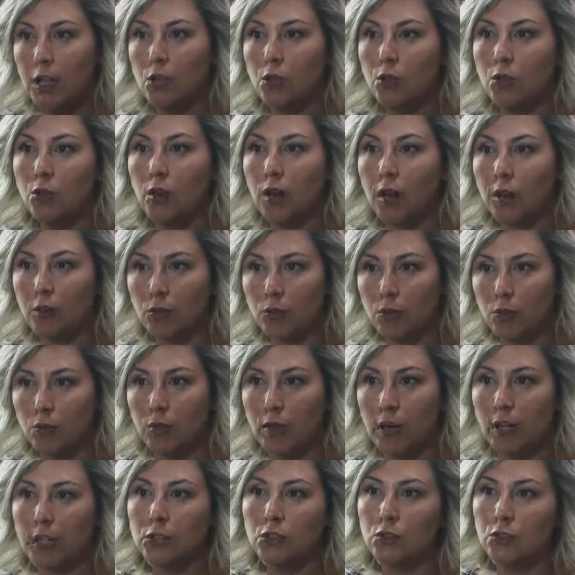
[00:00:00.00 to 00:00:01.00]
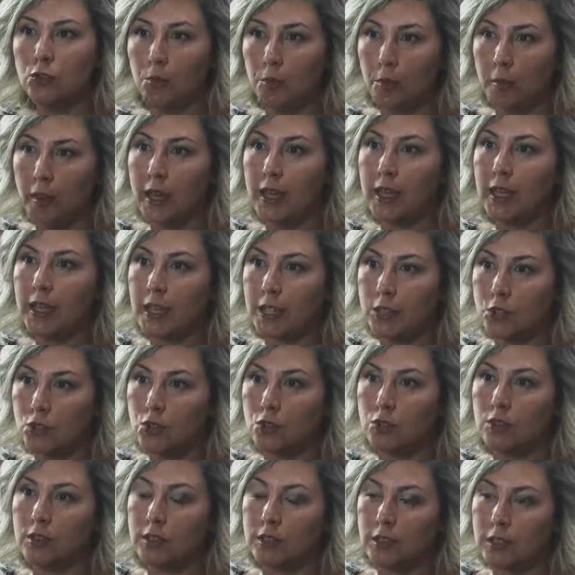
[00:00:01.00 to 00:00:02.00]
you have the right to make
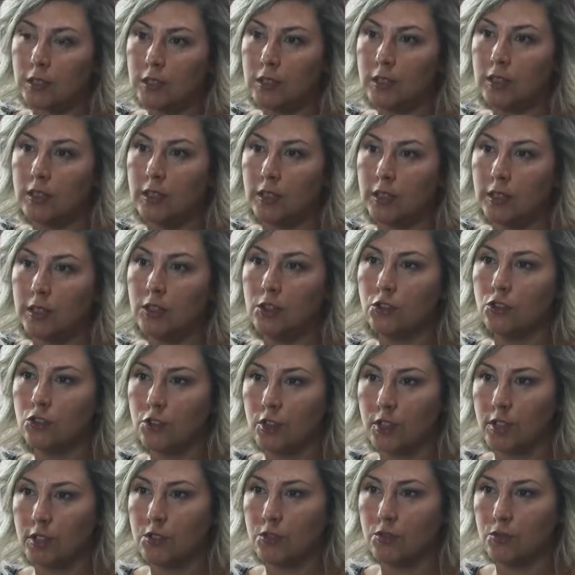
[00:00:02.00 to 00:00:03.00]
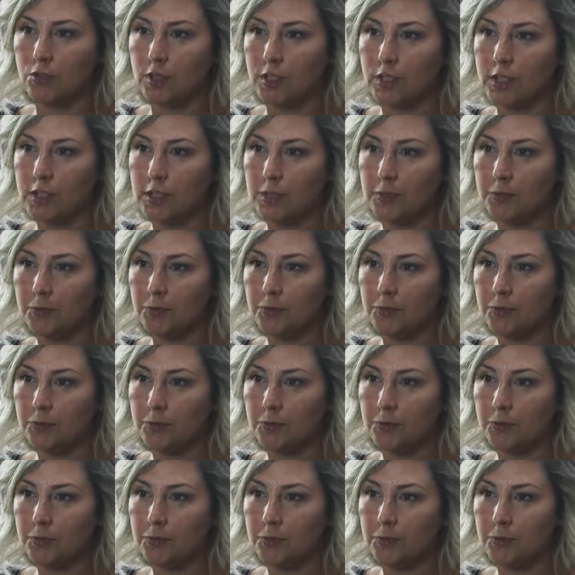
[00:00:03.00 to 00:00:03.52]
internal transfers.